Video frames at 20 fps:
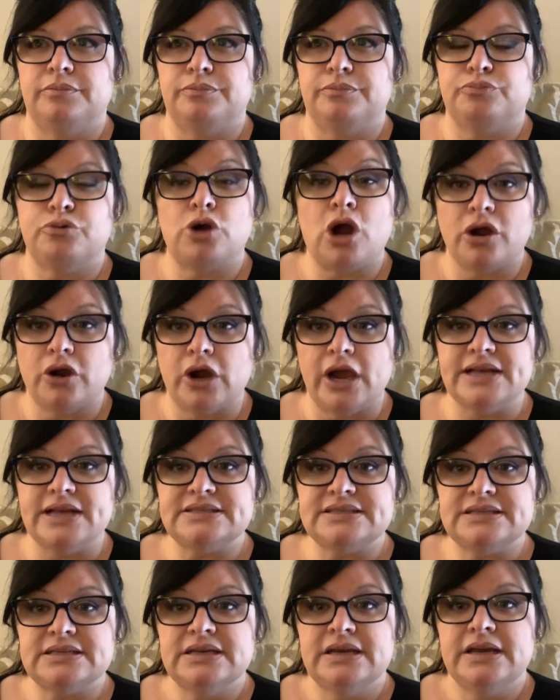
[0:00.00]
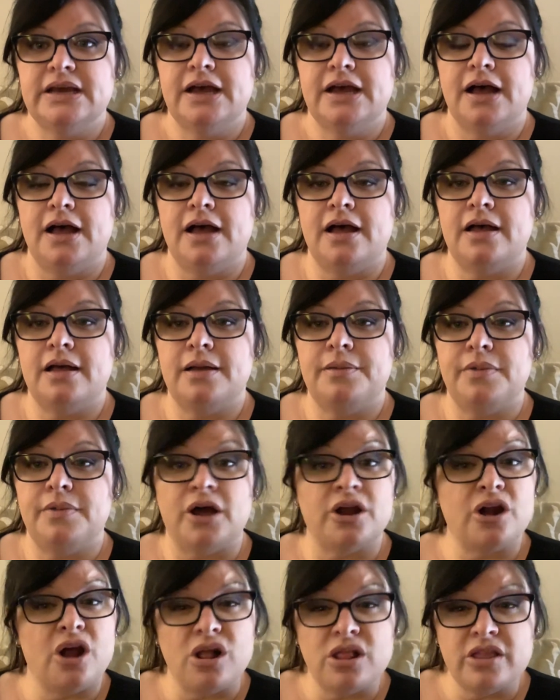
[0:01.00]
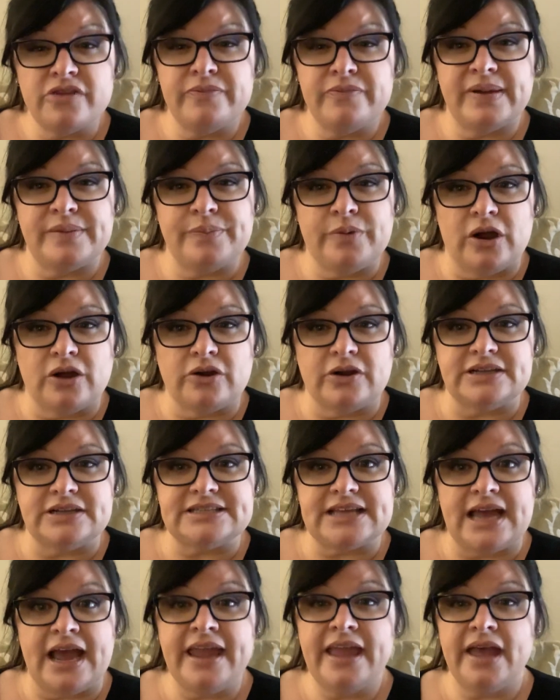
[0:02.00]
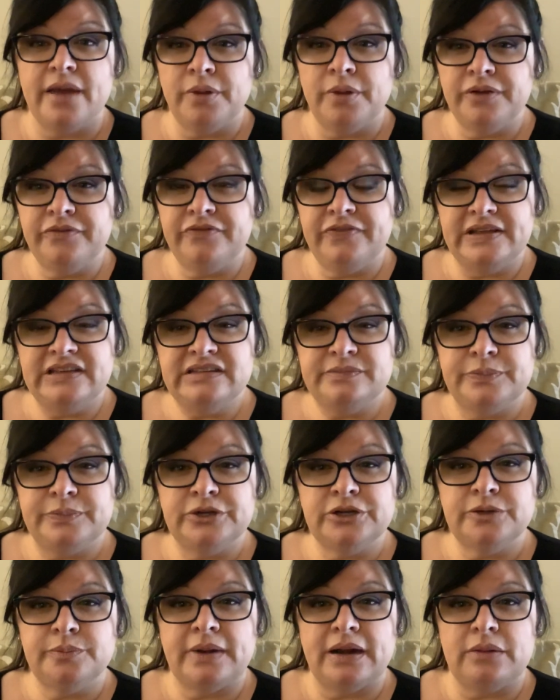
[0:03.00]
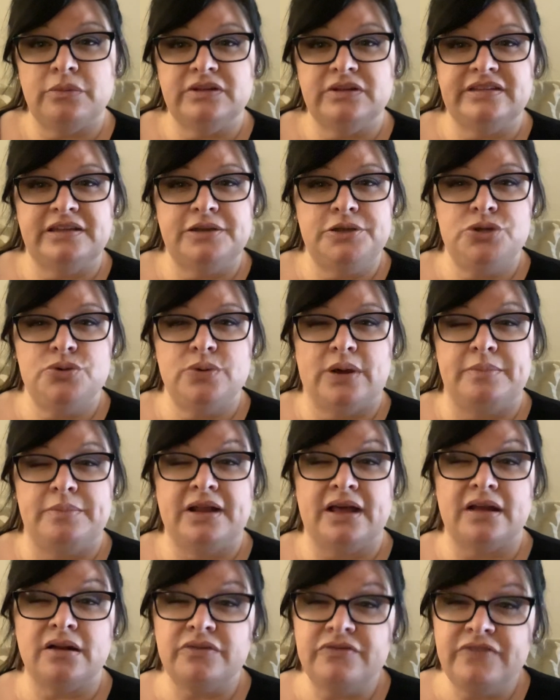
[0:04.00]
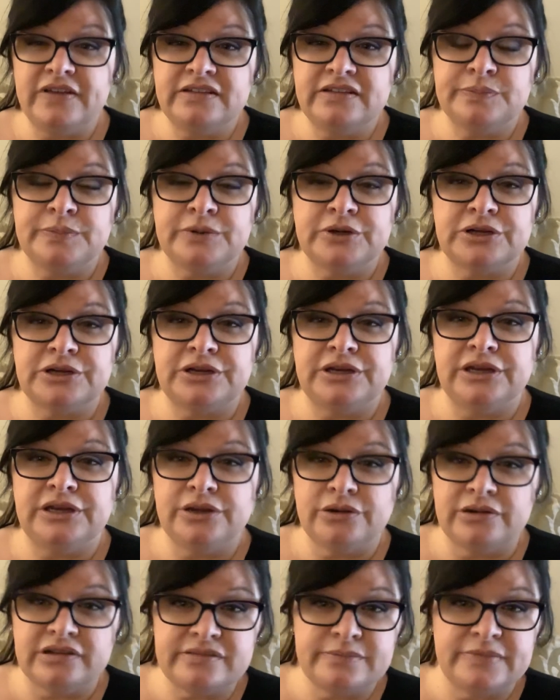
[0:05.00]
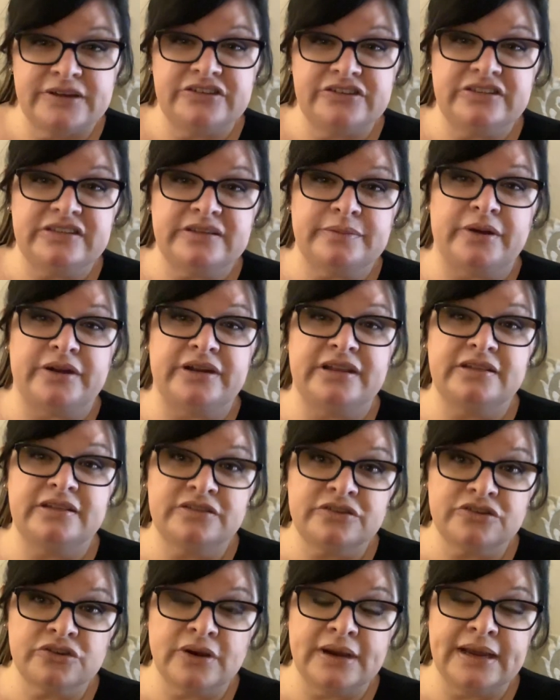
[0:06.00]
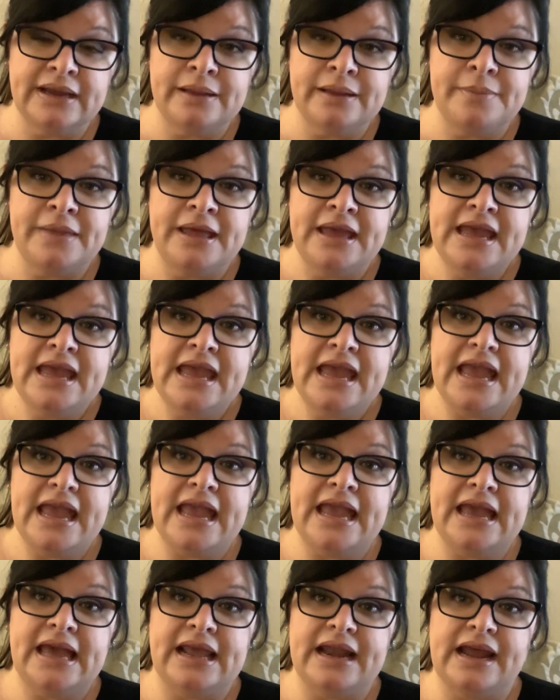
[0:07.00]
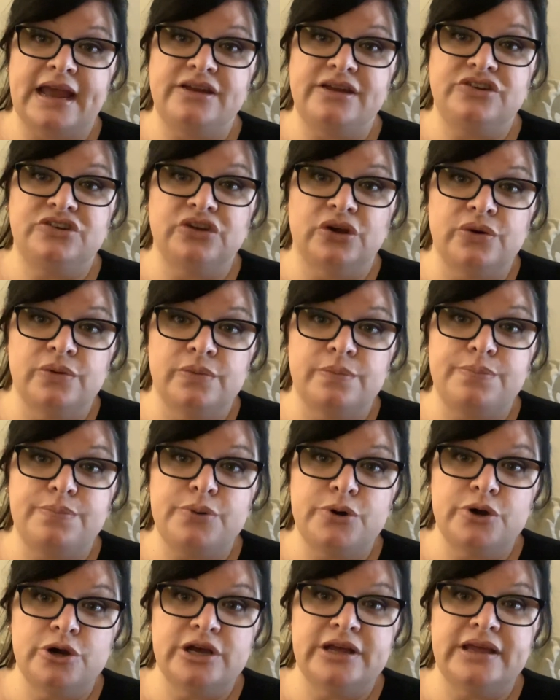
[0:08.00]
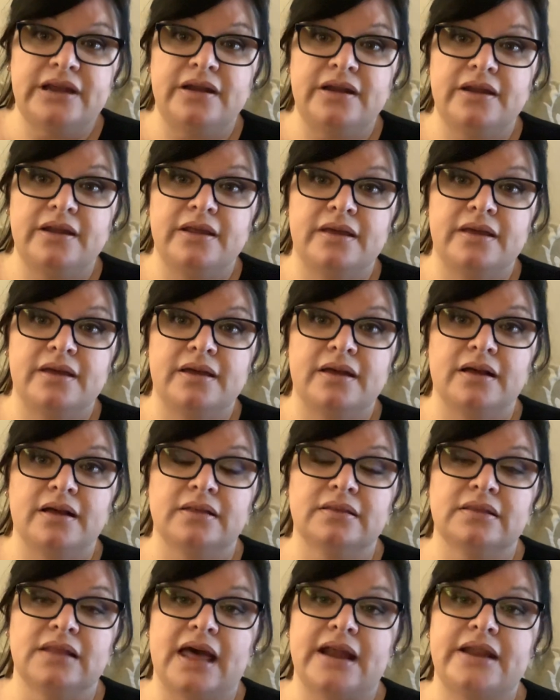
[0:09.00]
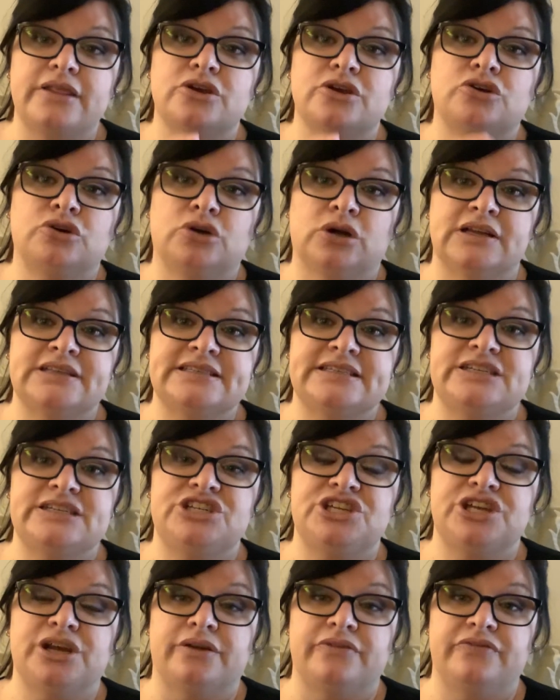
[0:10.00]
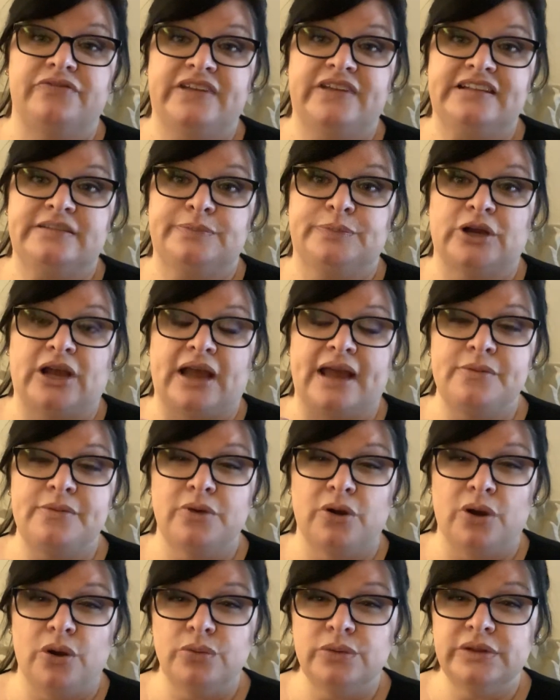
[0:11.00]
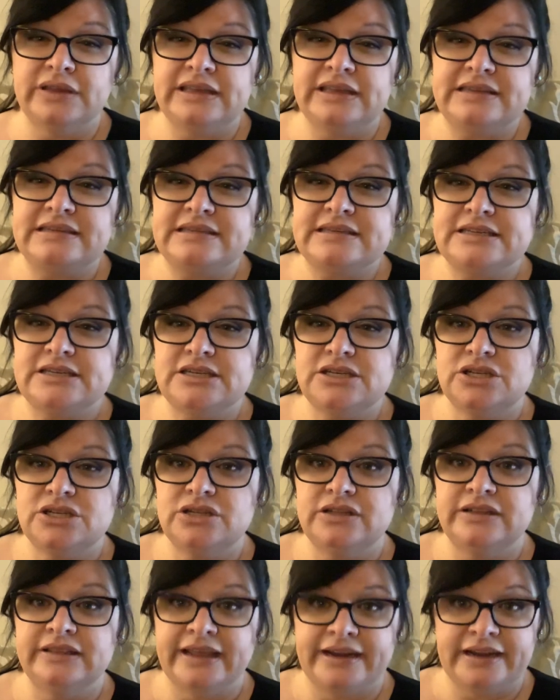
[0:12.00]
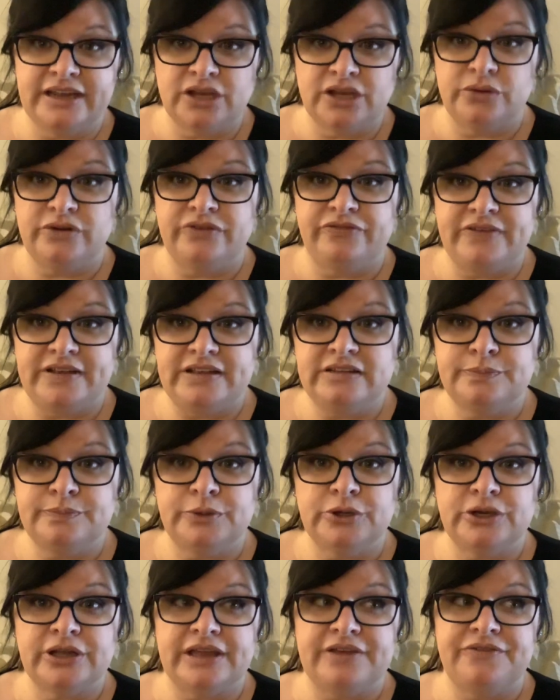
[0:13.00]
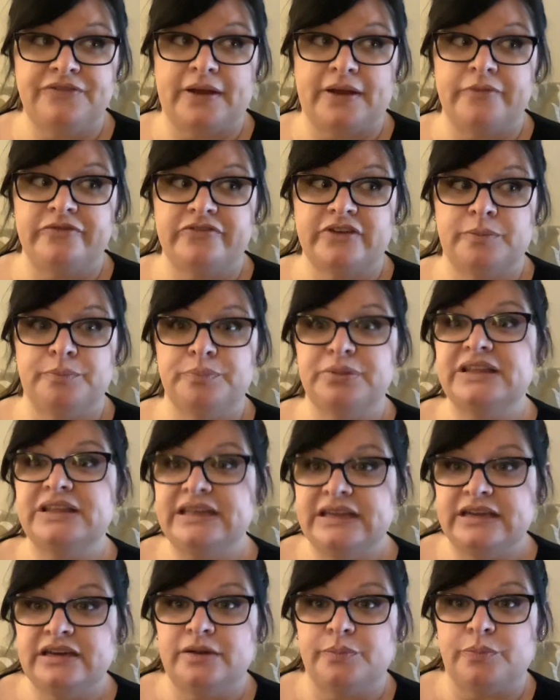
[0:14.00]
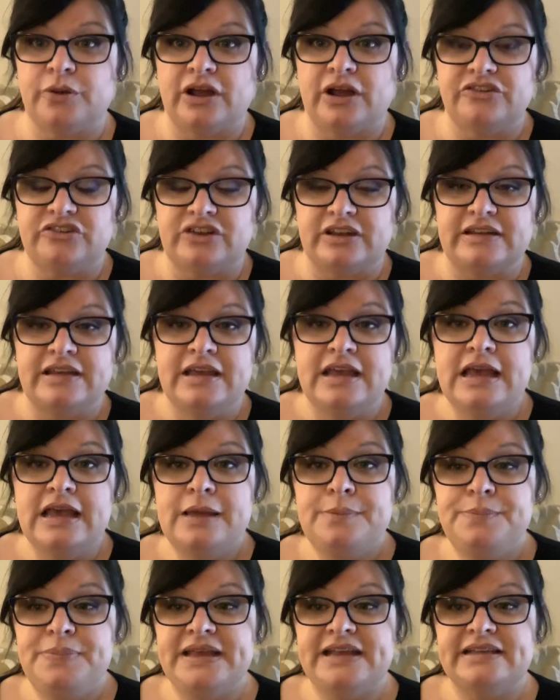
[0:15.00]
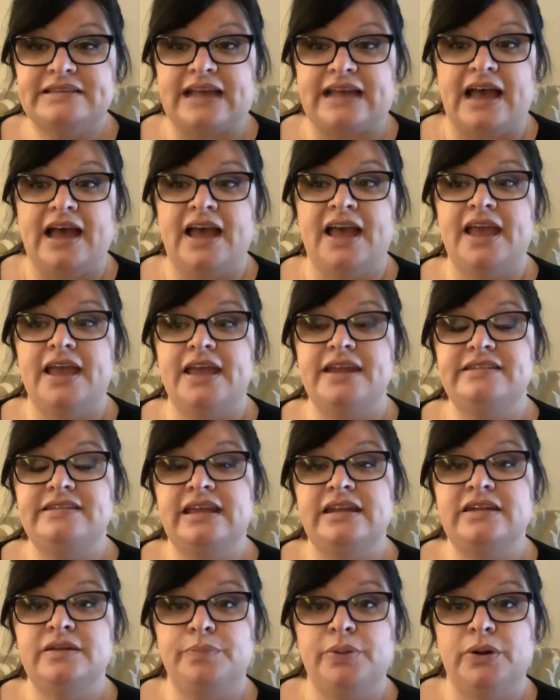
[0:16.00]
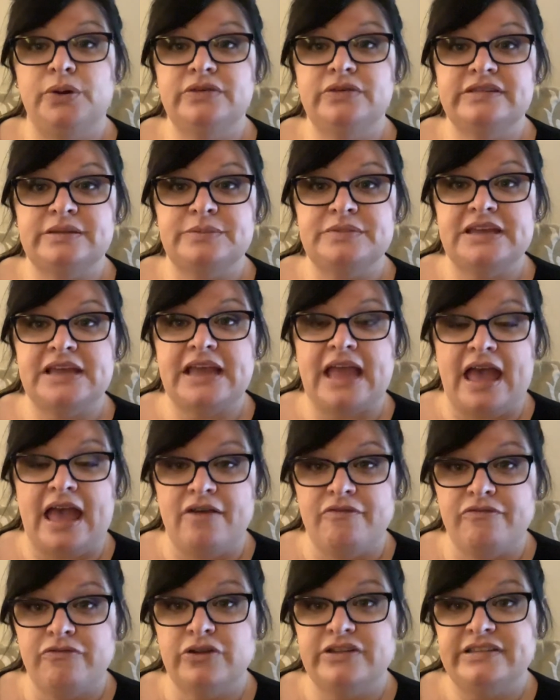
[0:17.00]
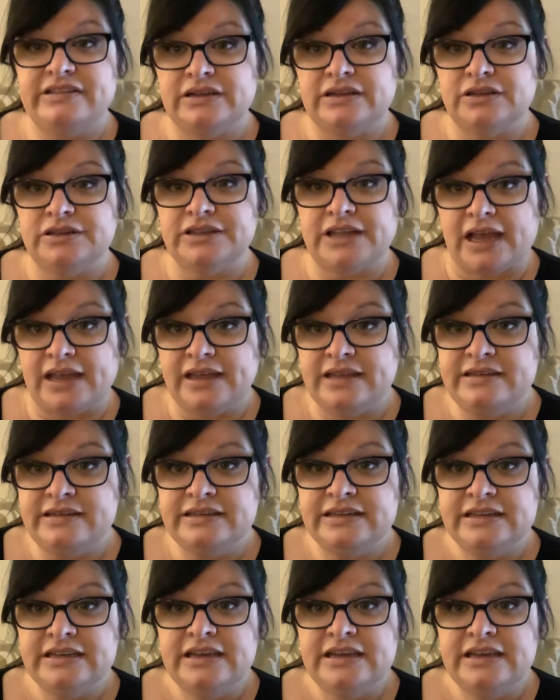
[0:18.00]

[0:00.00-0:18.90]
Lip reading: progress. On all of my progress. I am on Facebook, but I will tell you I'm not on Facebook near as much as I'm on Instagram, and I don't put a lot of the cross stitching on Facebook. I will only let it go to Facebook if I've completed a project, because I tend to post something every single night.